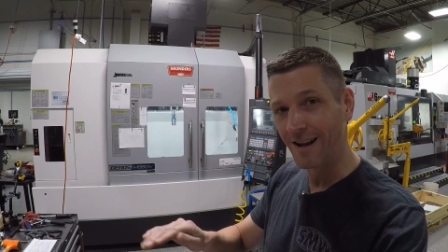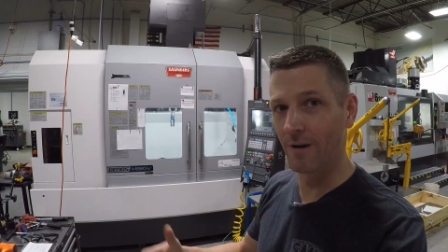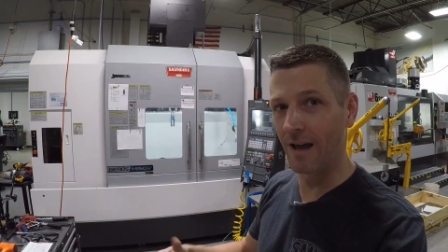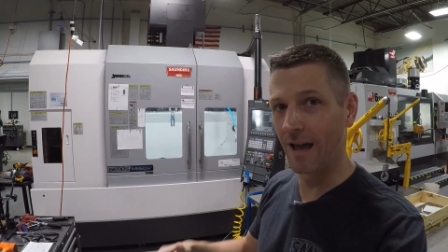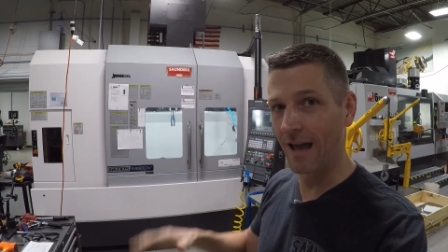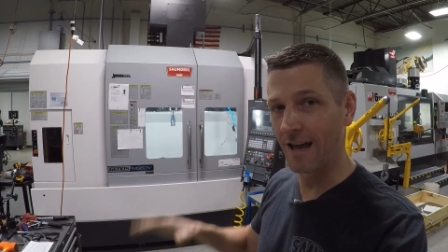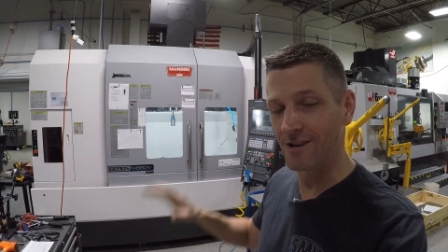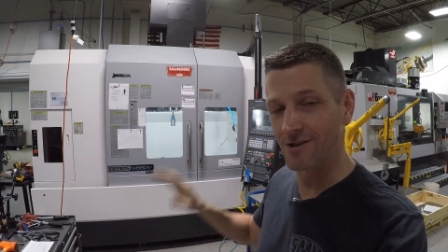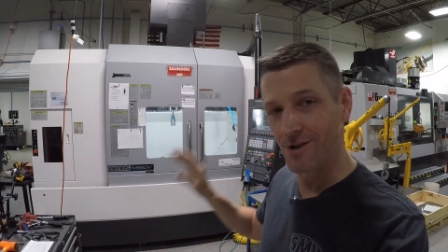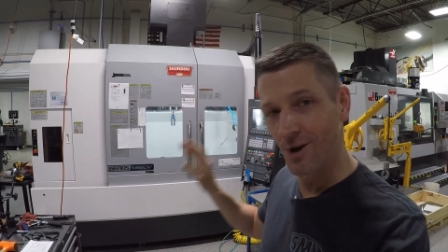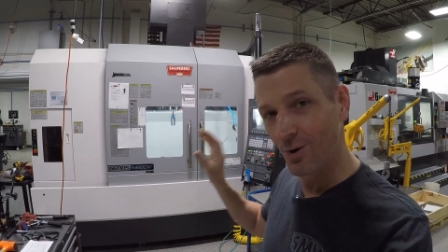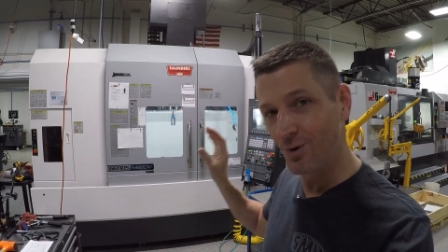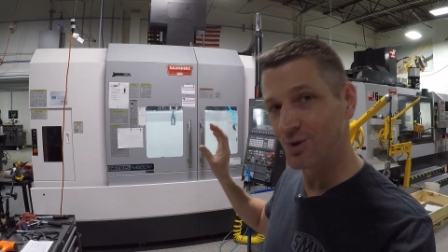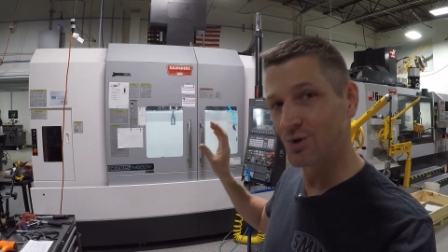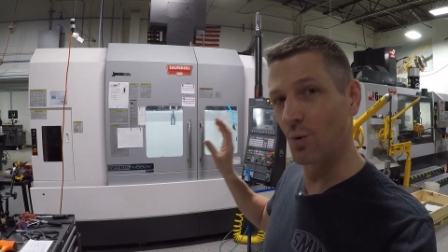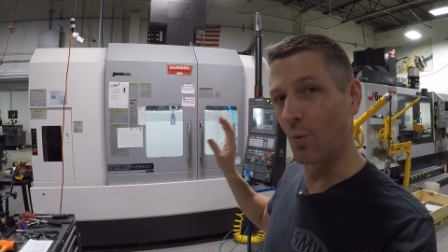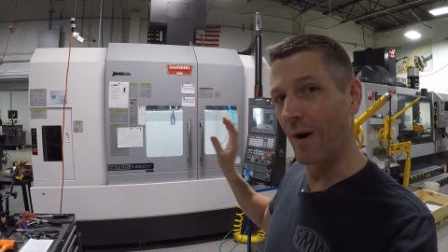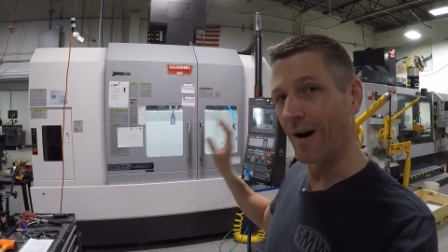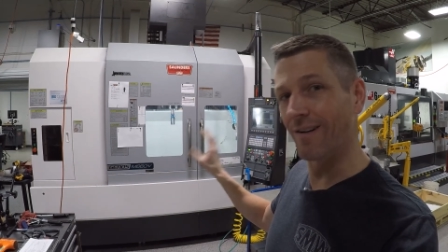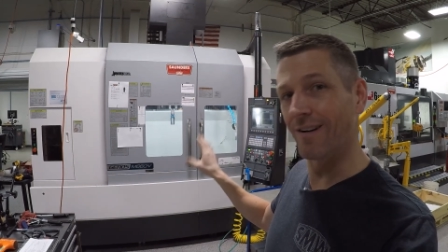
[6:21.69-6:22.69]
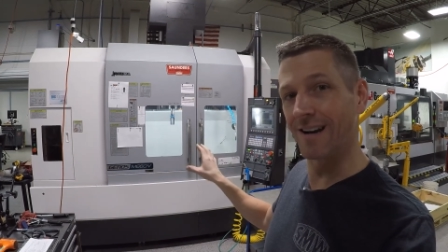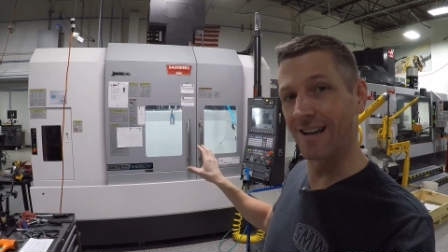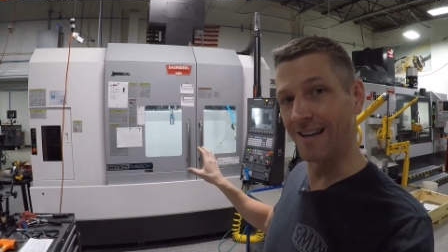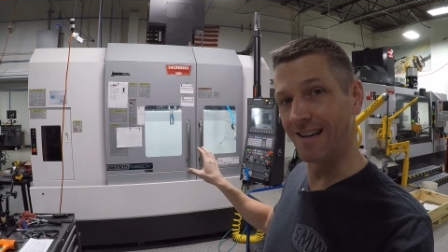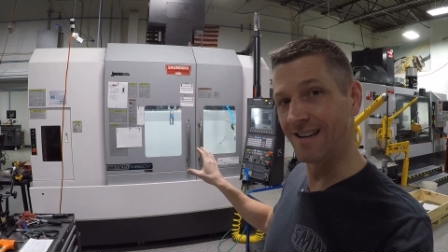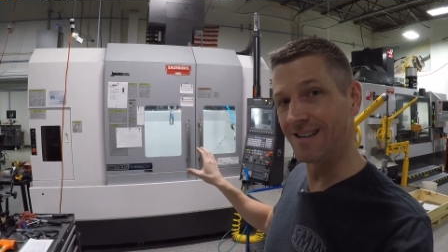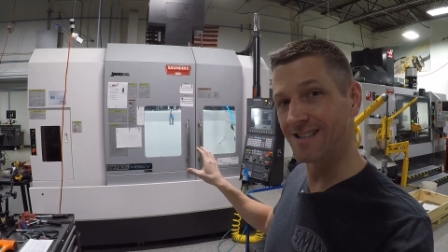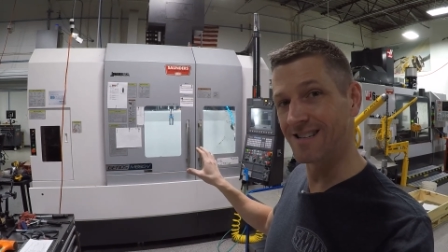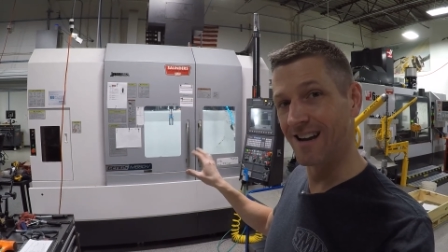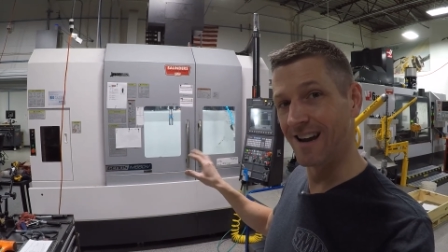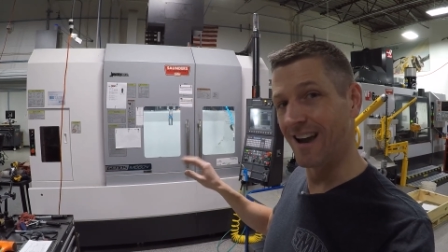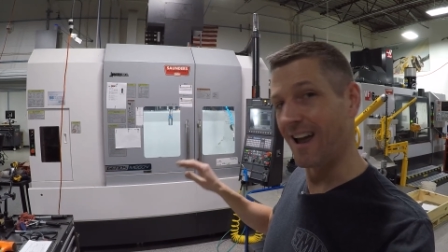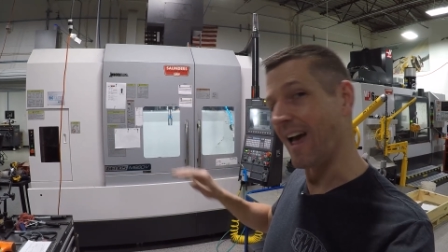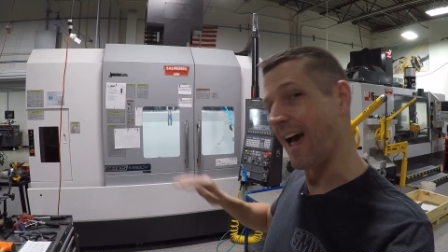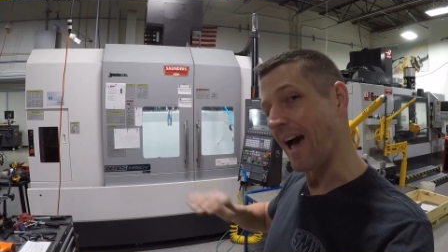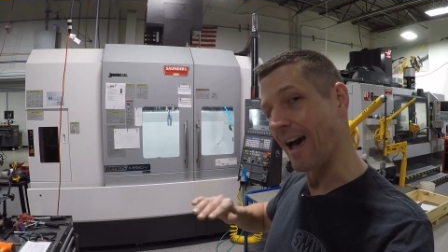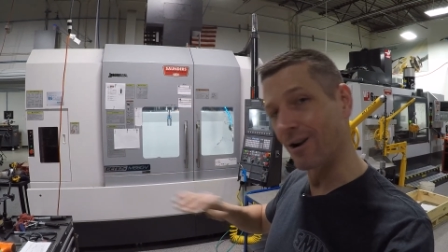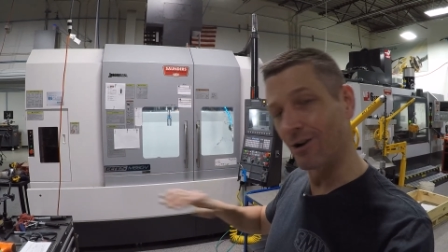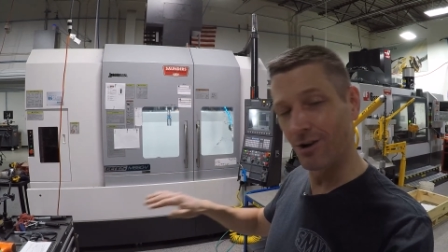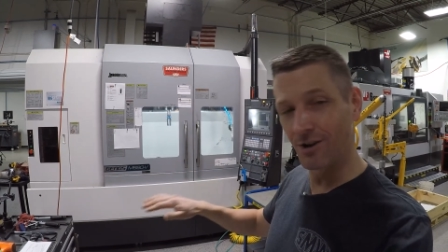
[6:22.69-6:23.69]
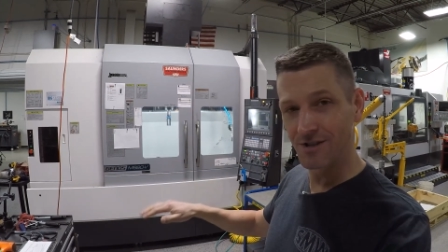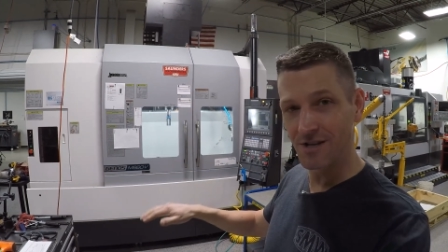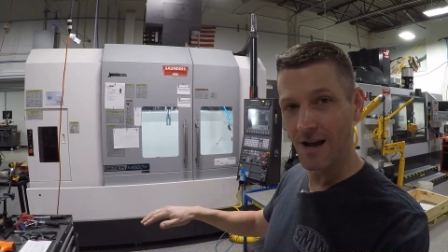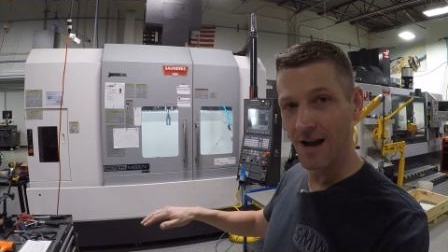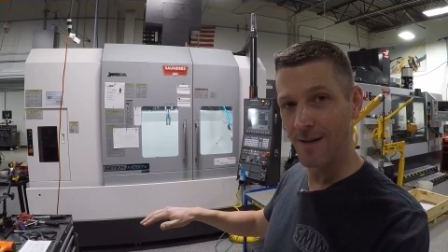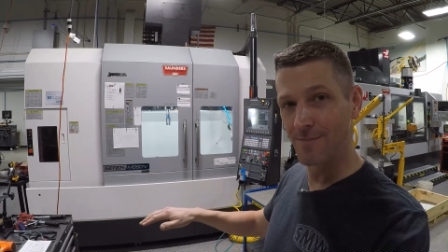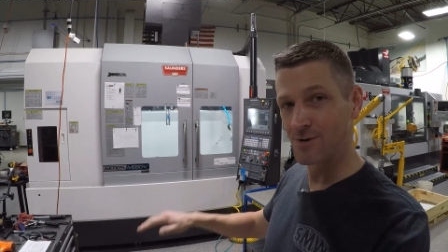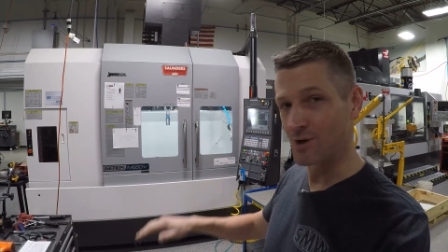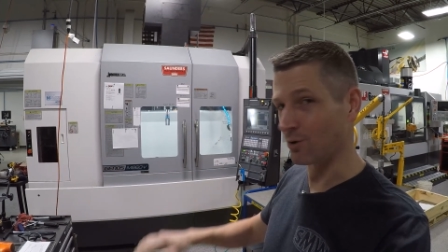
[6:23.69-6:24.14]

It knows where it is at all times,